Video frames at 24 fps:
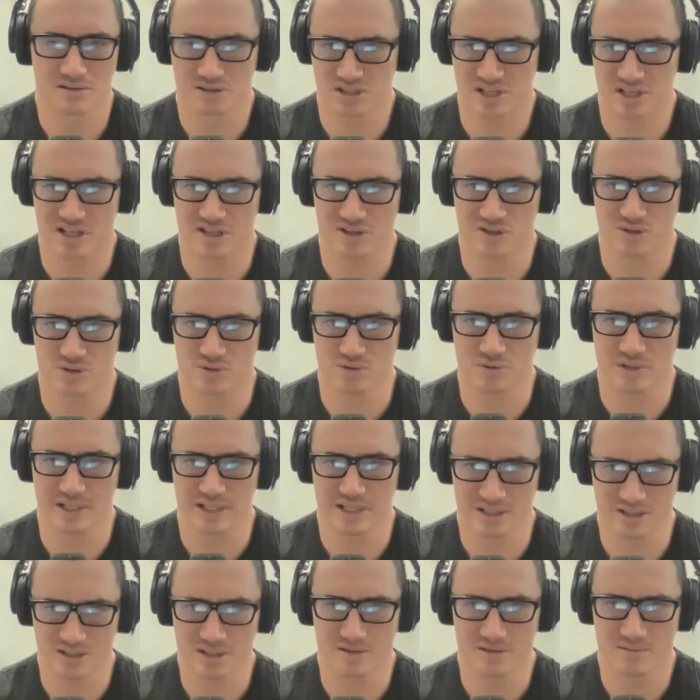sexual
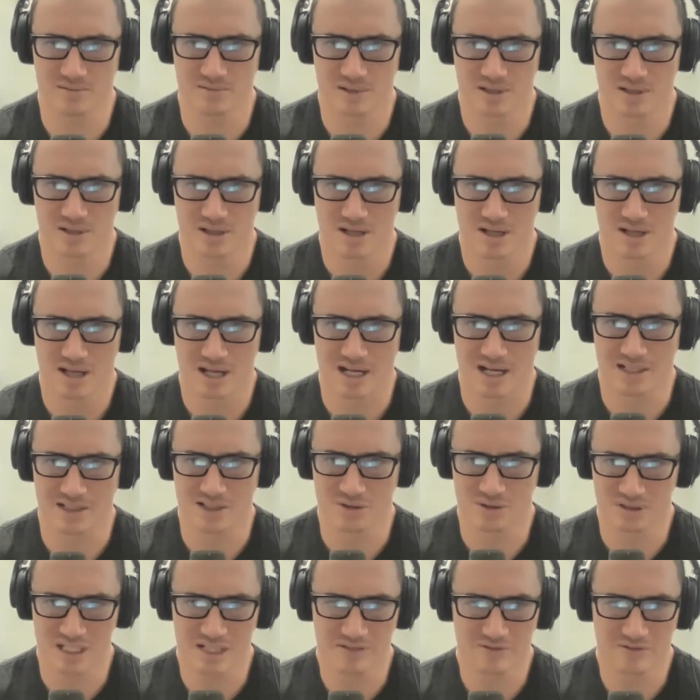energy. And you
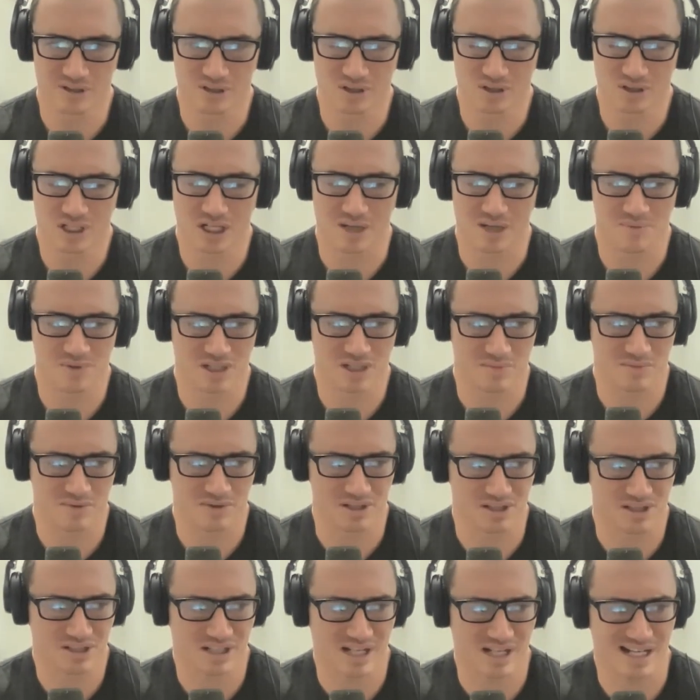can even look up some of the
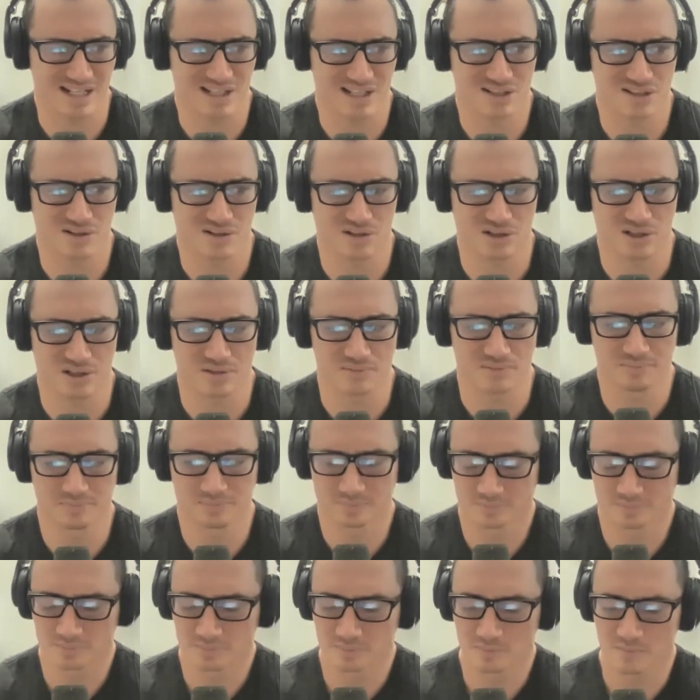stats on
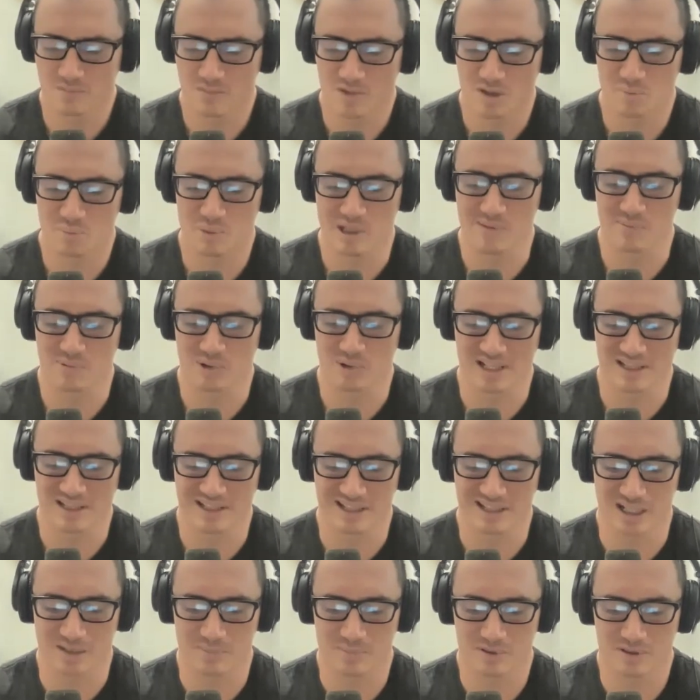people
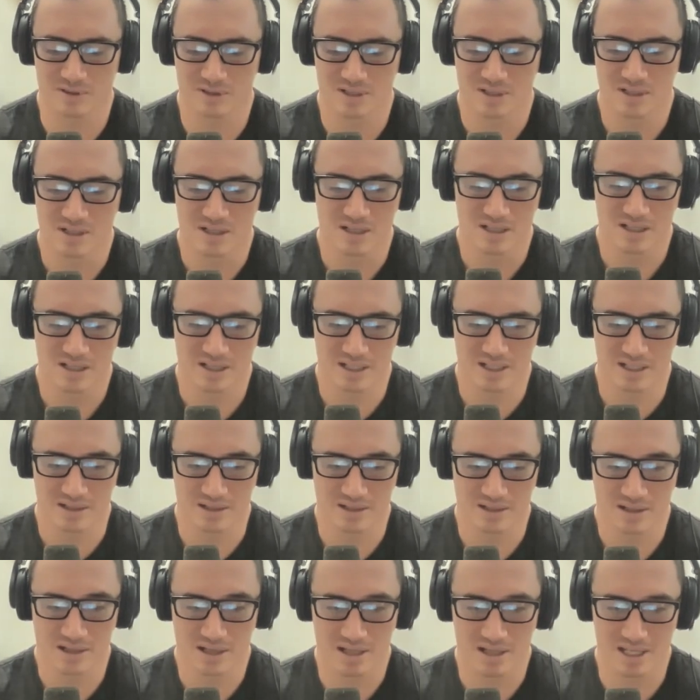ending up in
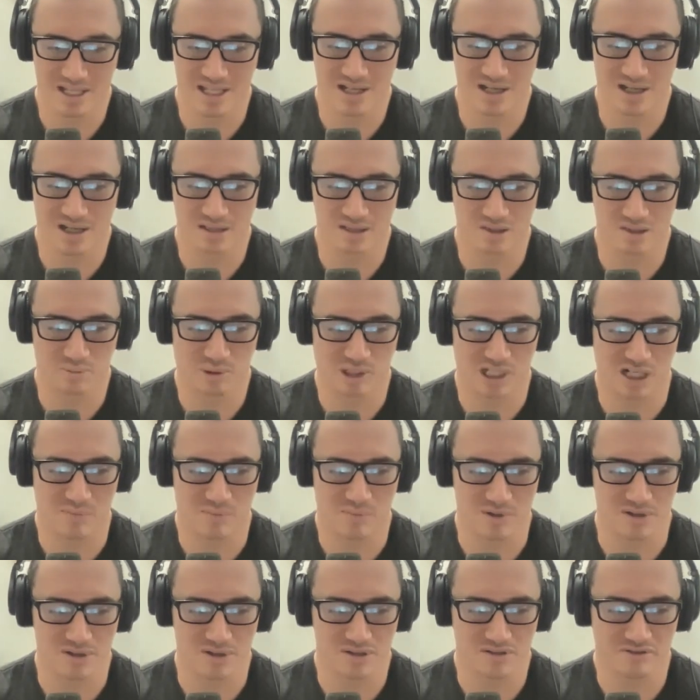ER
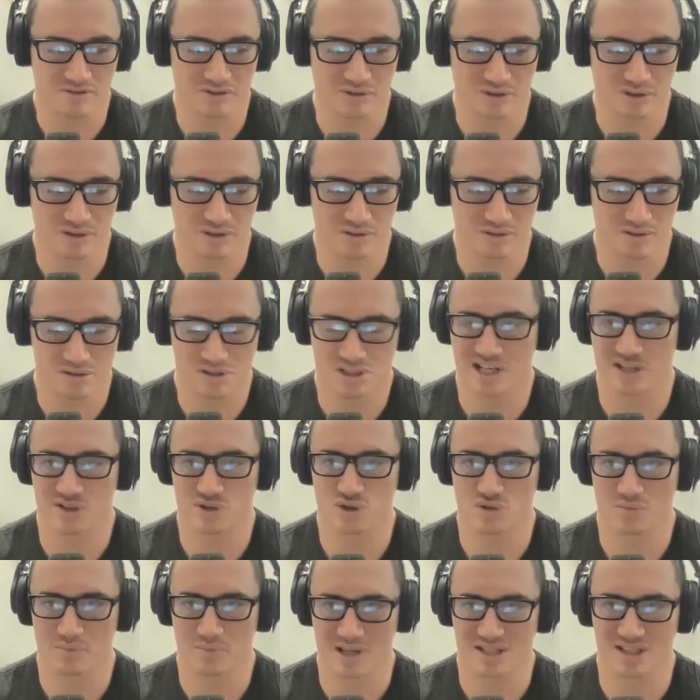departments for
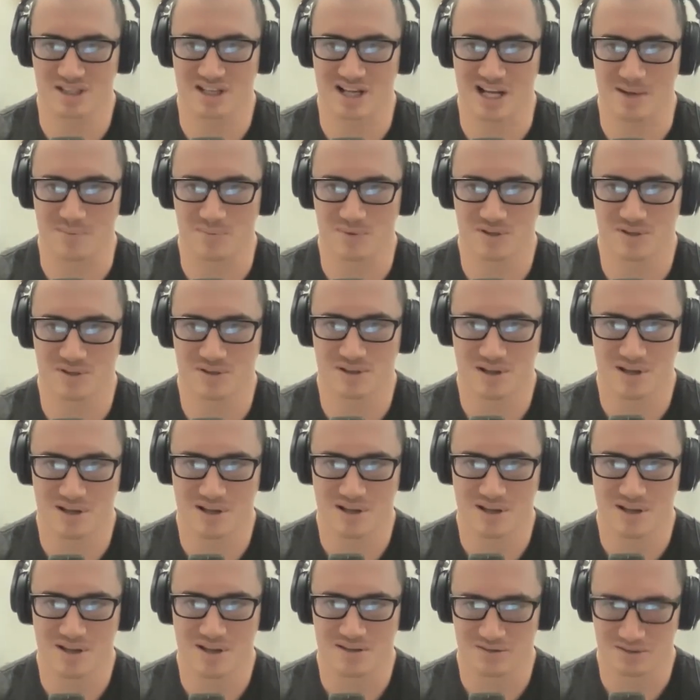sexual mishaps.
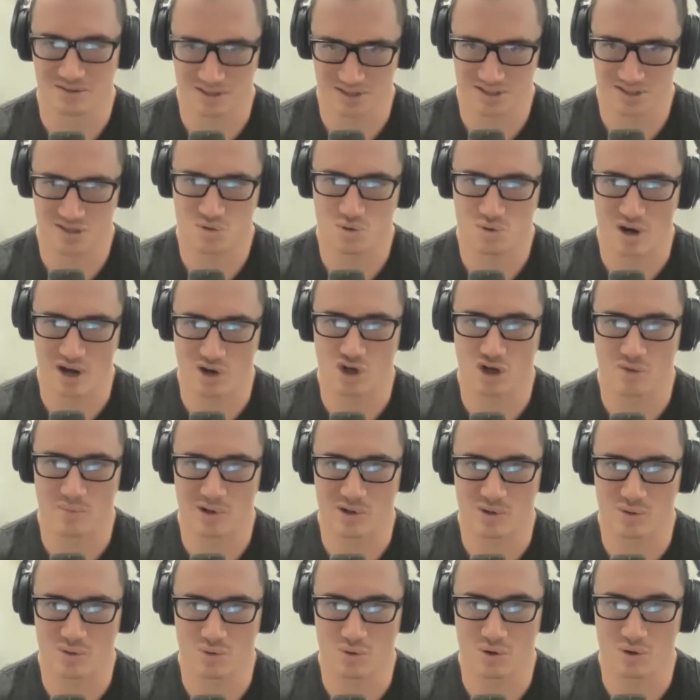This is quite
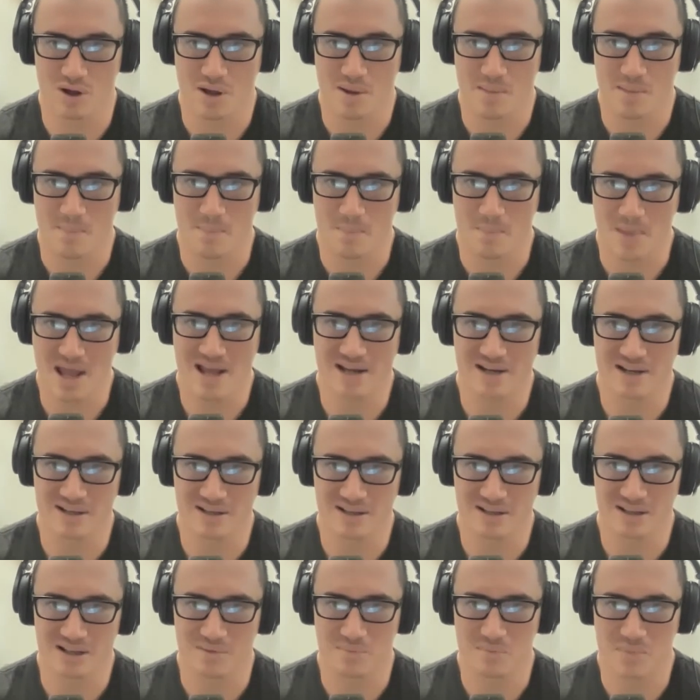comical. Men
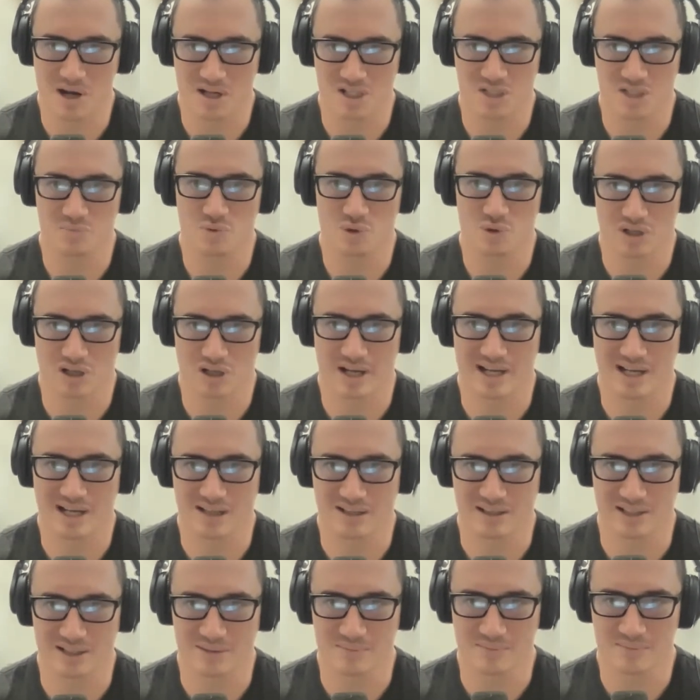are much more
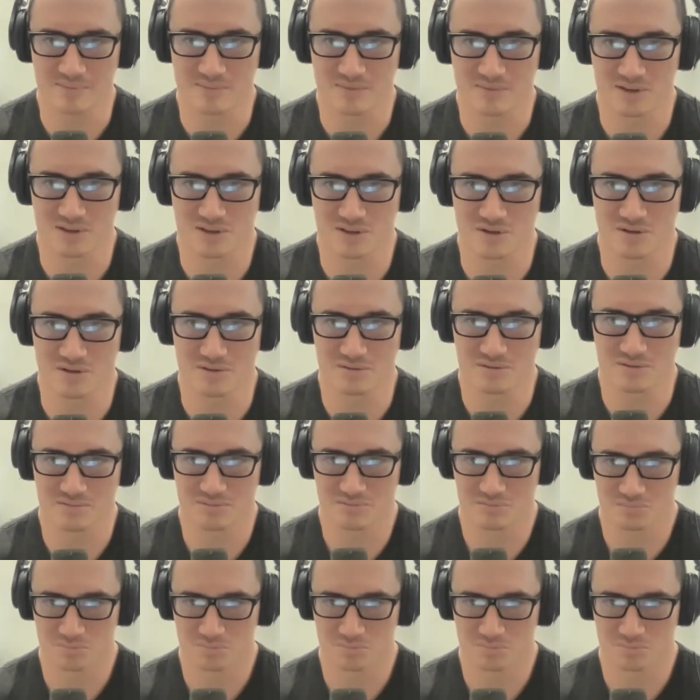likely to